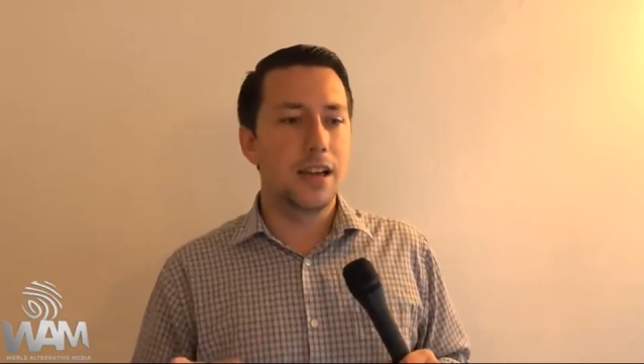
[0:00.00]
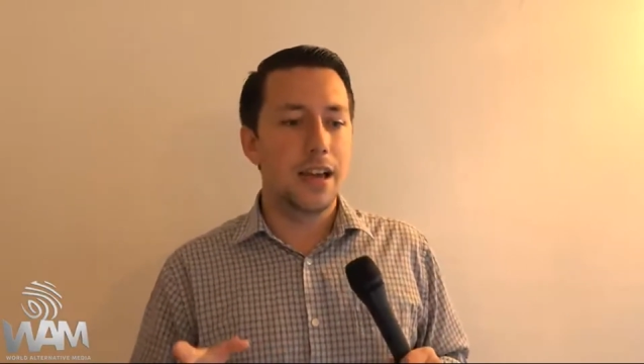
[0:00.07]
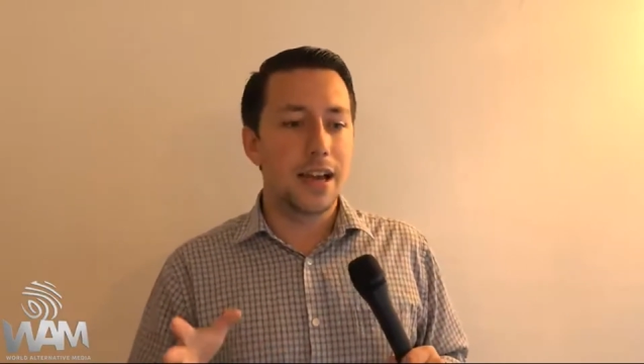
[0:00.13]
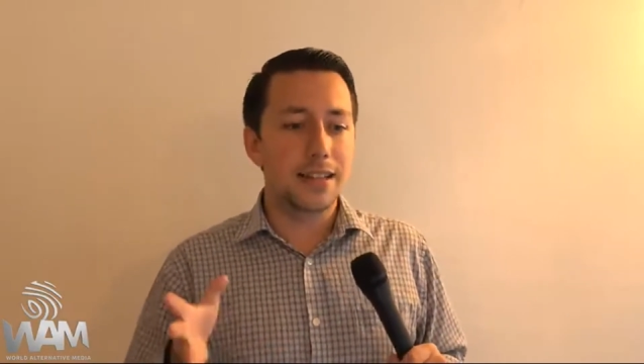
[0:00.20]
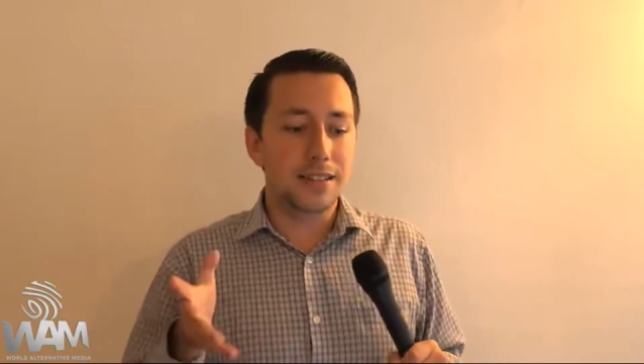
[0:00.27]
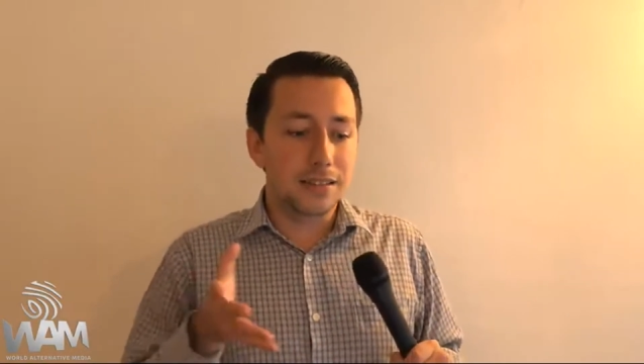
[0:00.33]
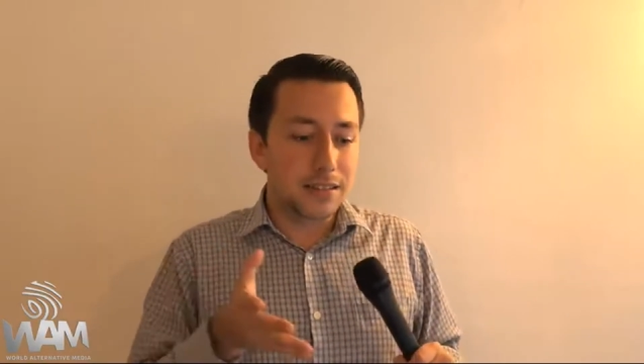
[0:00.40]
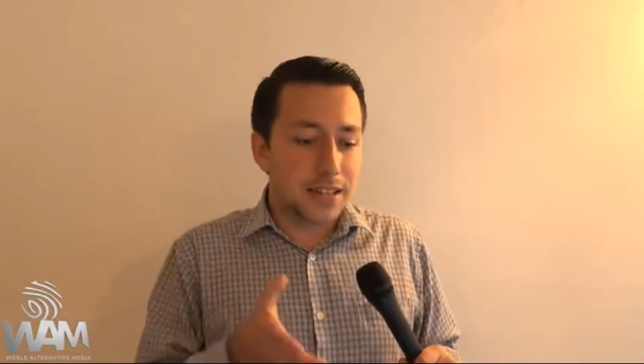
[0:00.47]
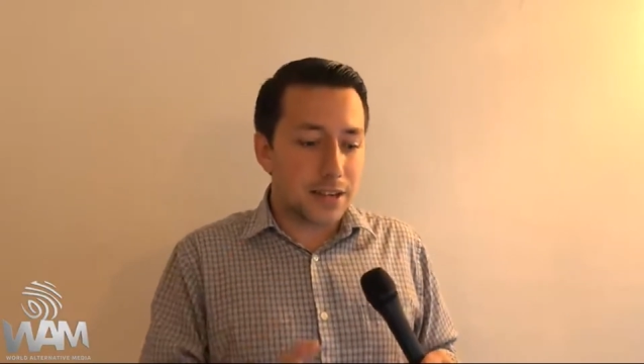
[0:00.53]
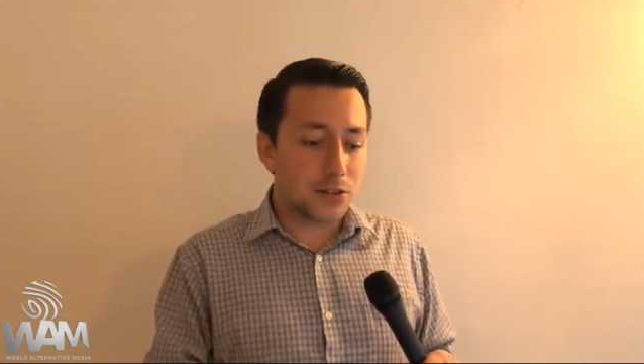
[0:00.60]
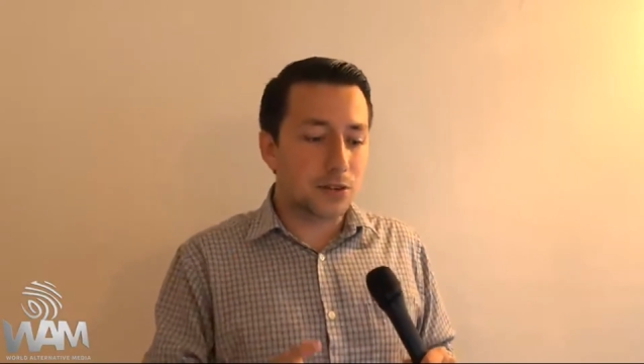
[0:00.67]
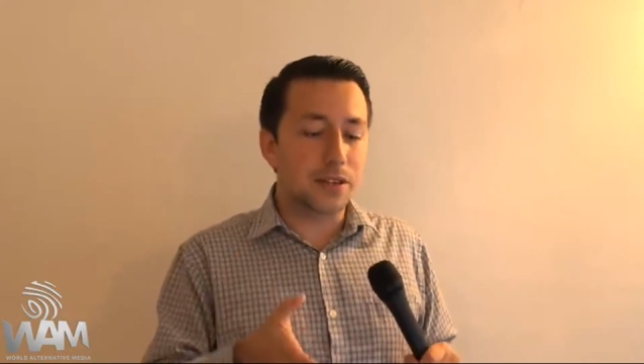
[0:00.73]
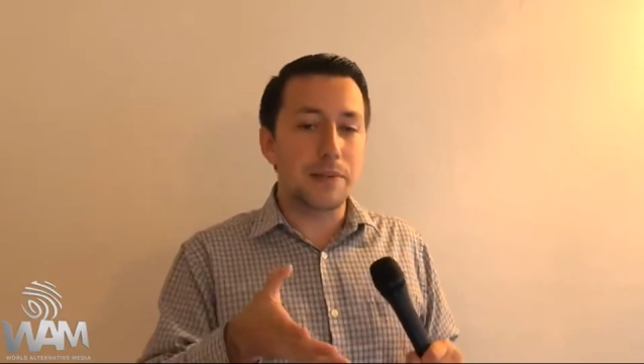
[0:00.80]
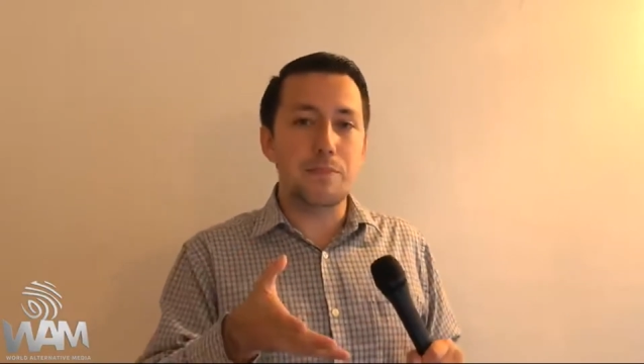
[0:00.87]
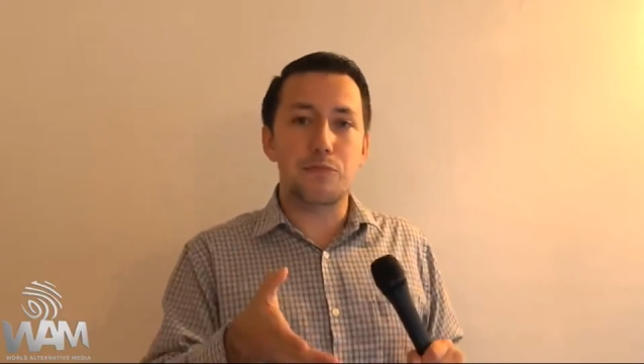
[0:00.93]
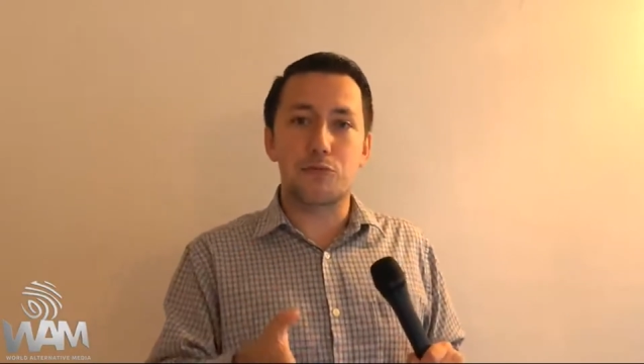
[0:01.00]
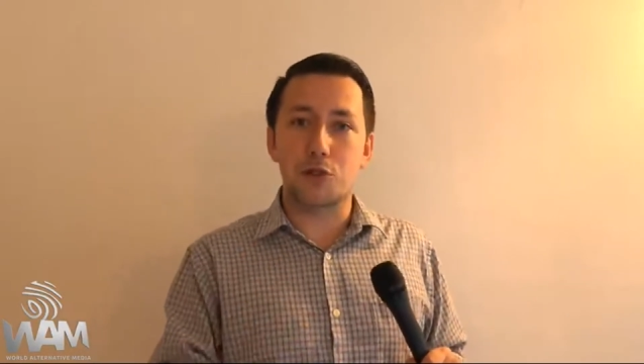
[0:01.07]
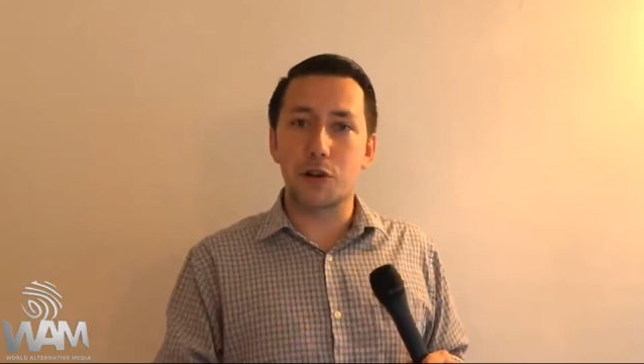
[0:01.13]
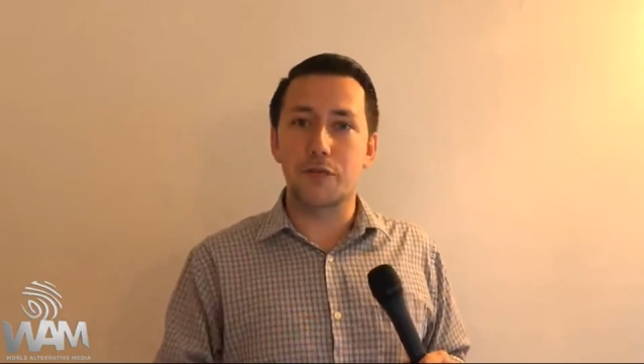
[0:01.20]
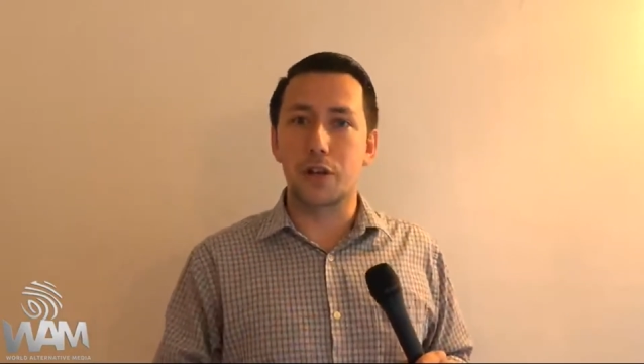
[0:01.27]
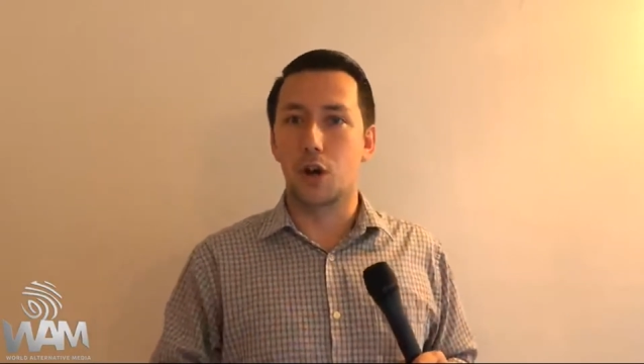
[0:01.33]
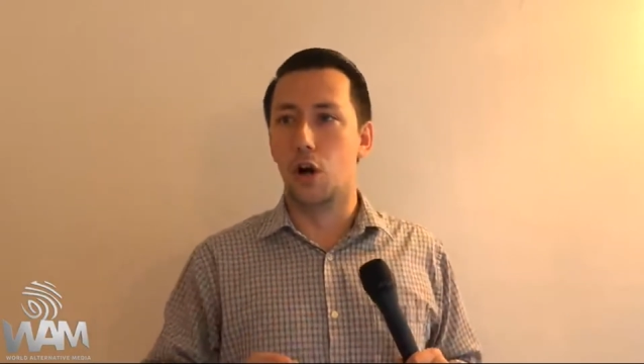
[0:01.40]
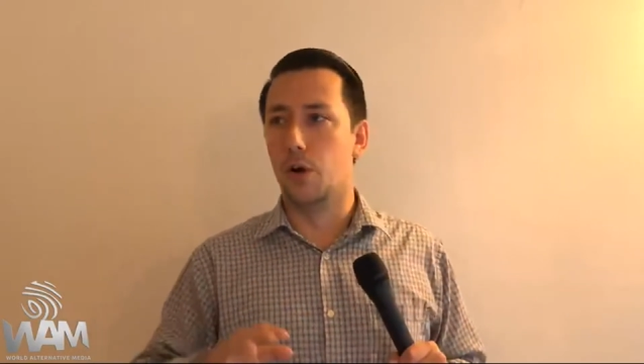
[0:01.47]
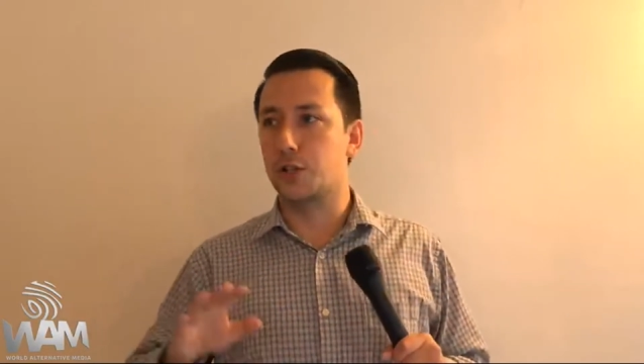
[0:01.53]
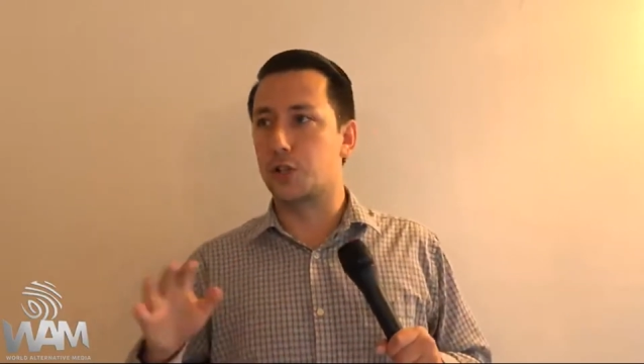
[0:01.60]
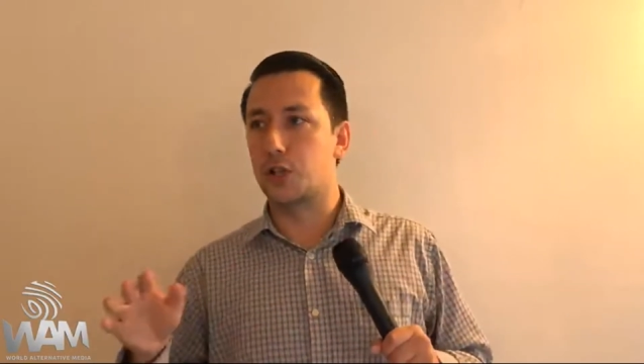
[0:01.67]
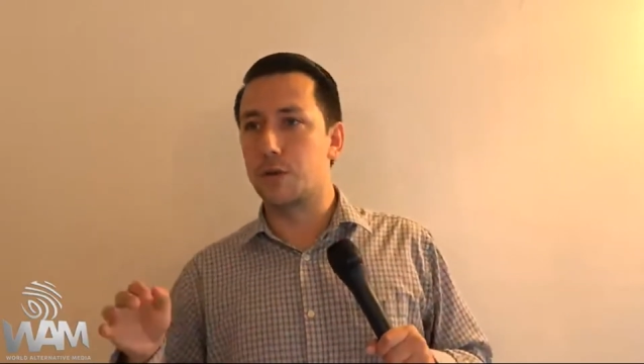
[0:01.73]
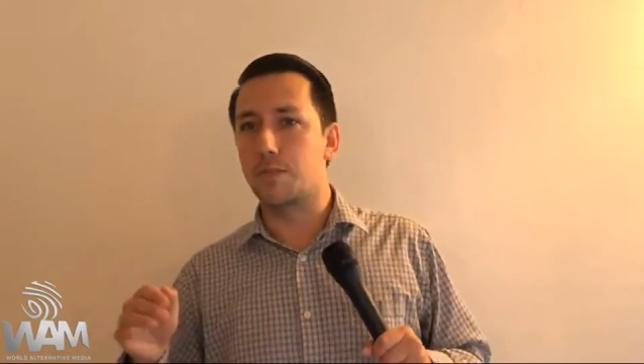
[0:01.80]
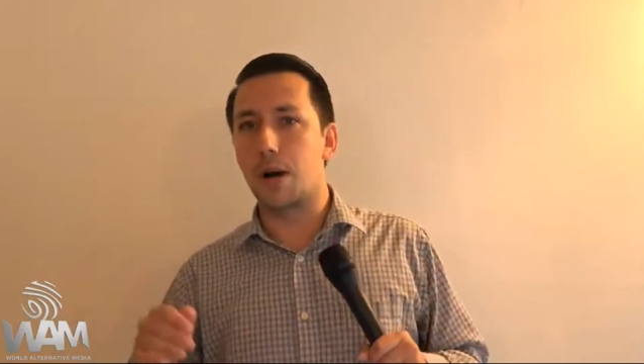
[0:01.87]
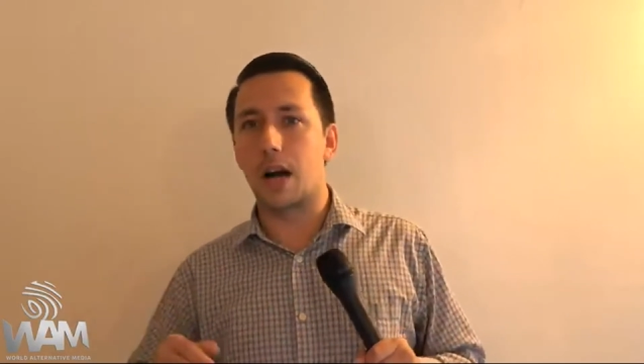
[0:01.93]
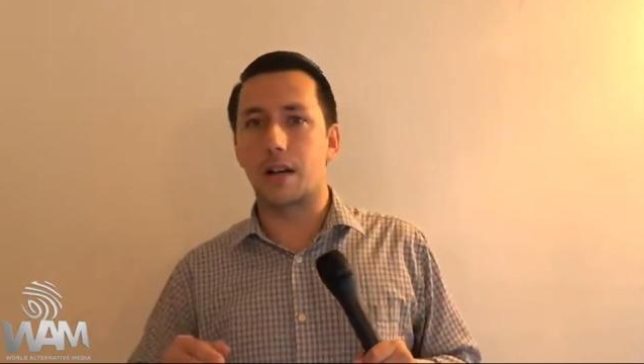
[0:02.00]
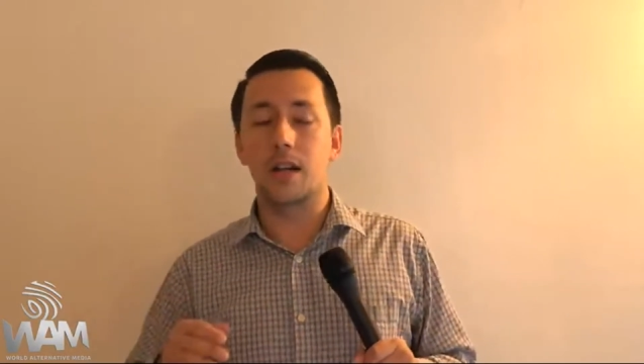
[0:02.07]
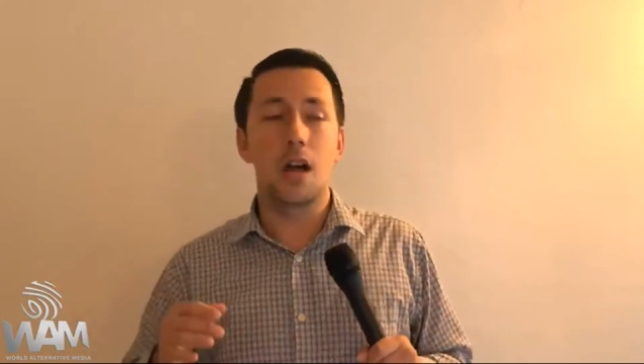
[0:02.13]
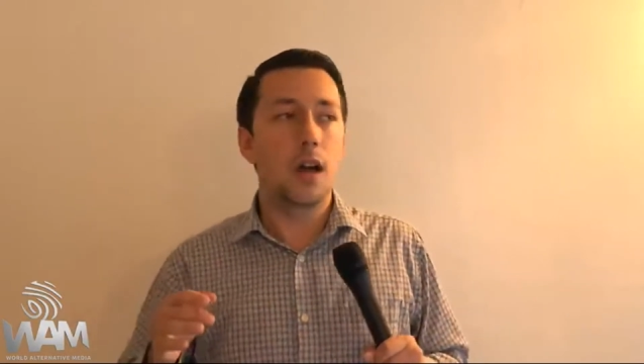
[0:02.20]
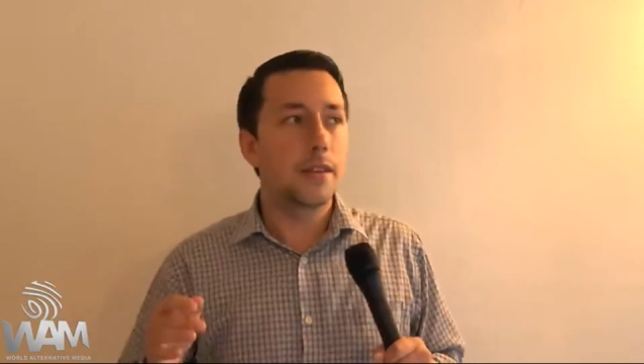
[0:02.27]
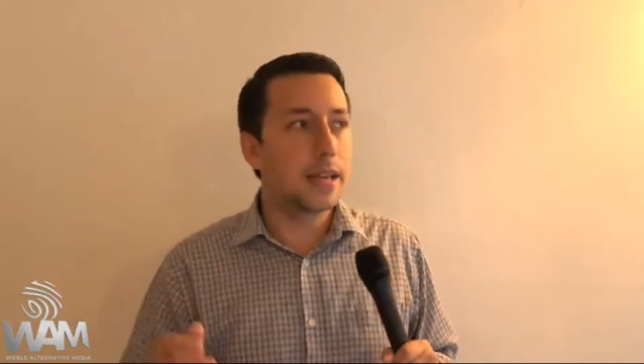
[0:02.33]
It's literally proven, oh, it's debunked.